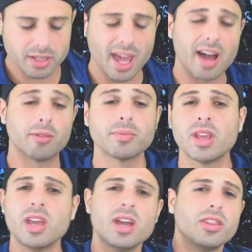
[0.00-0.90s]
Now,
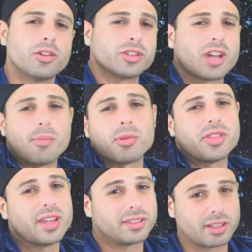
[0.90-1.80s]
there's a couple
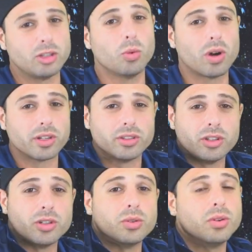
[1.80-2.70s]
things that you want to
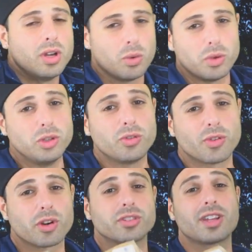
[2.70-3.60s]
do when you
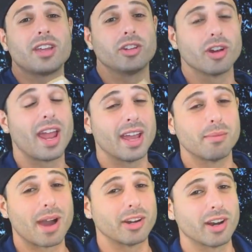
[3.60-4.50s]
first get your
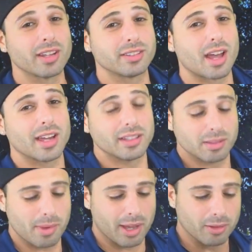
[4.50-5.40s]
Antminer S9 in
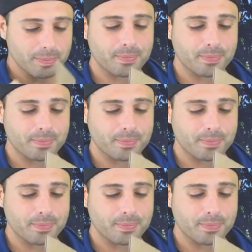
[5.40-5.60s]
the mail.